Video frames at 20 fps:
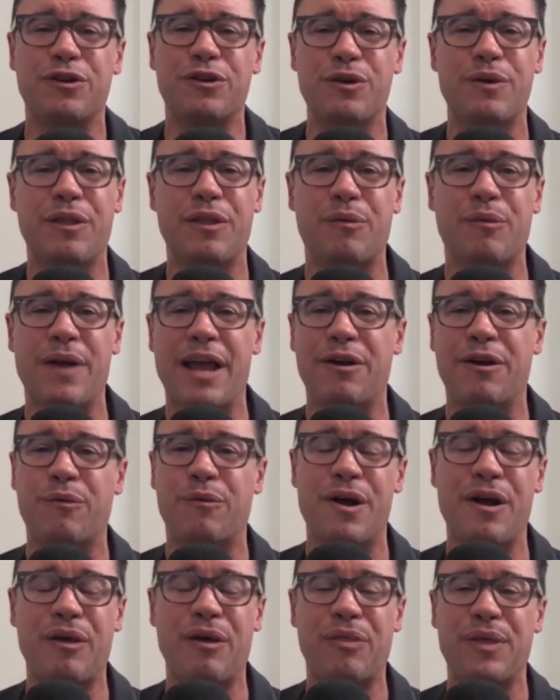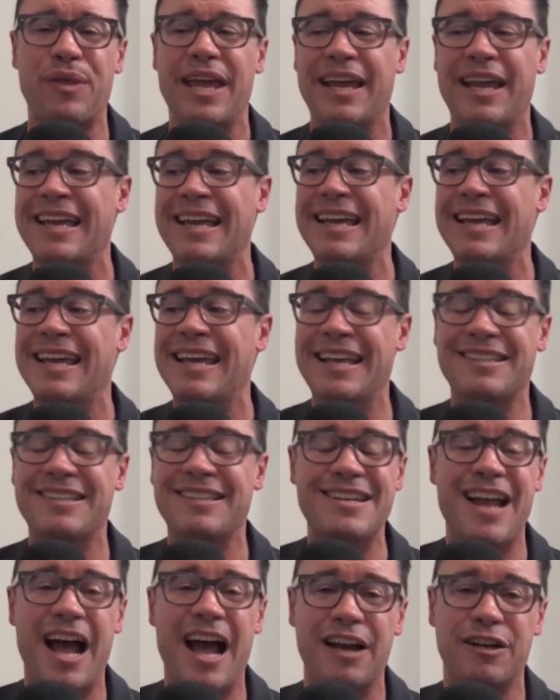doing the right or wrong thing is
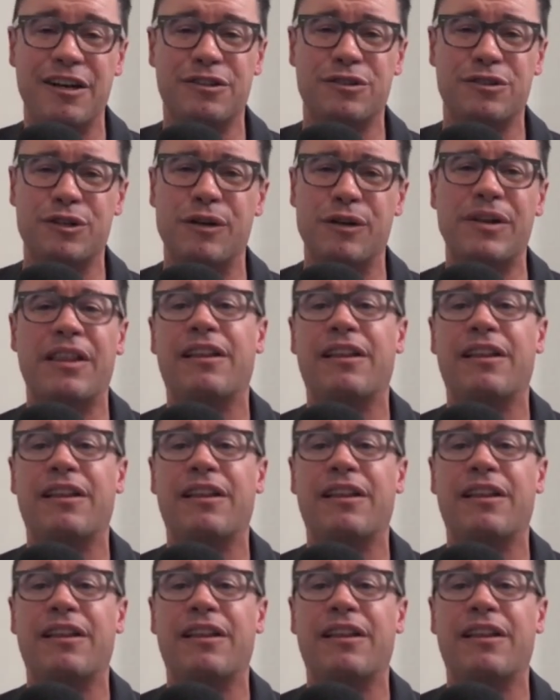not deserved.